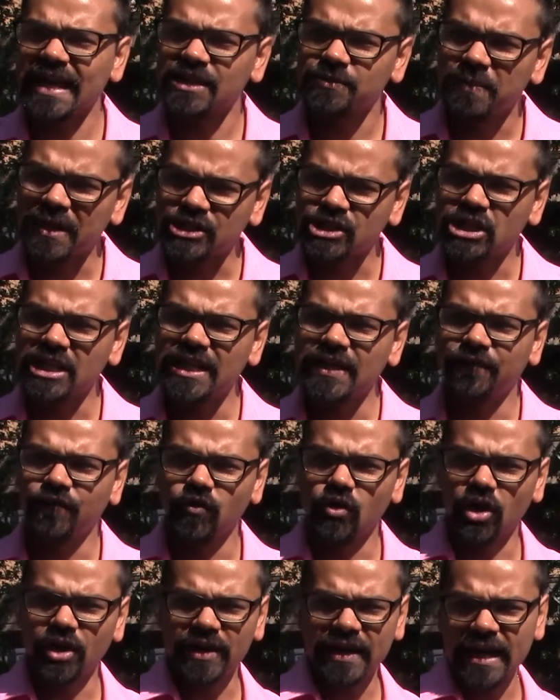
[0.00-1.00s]
especially if
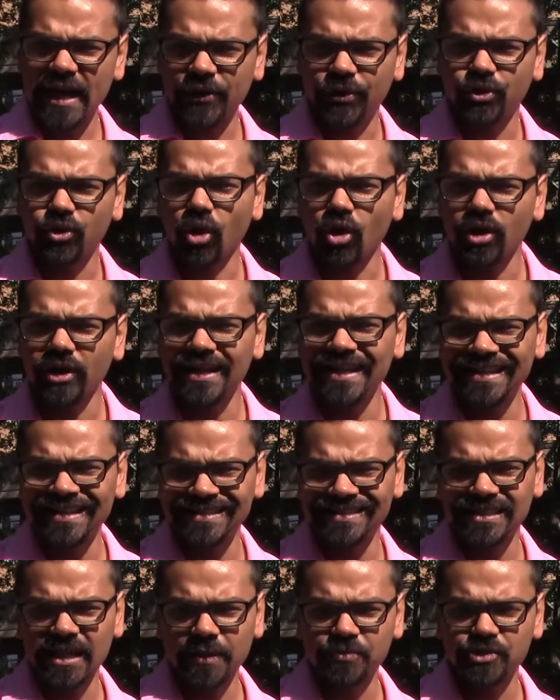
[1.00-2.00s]
you're the authority in
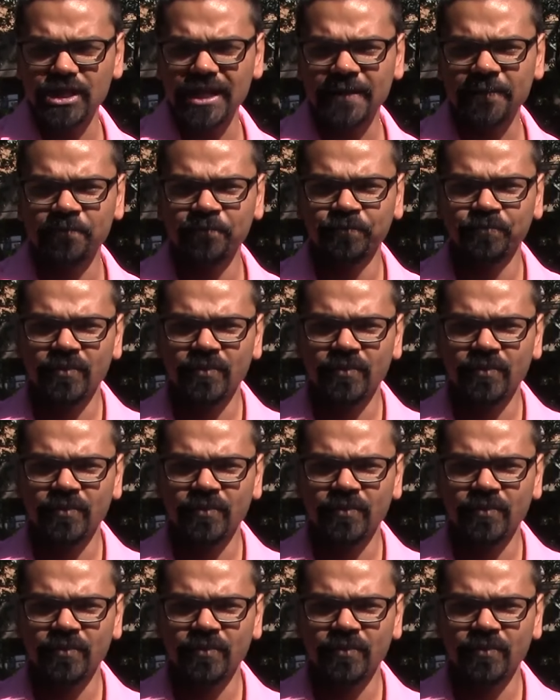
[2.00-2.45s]
a subject